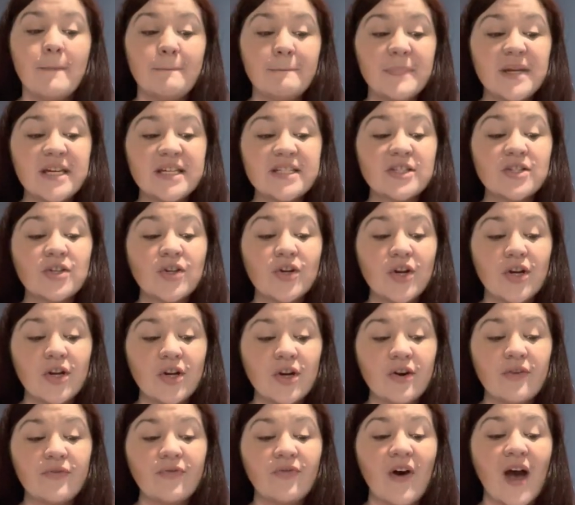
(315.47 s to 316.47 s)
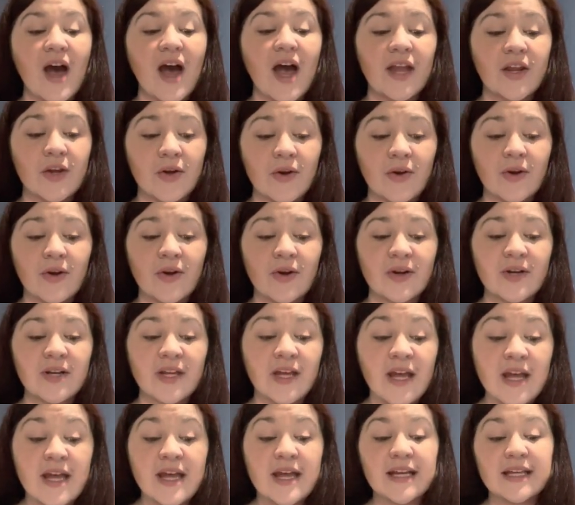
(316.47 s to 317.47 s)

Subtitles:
Mister, you're fired.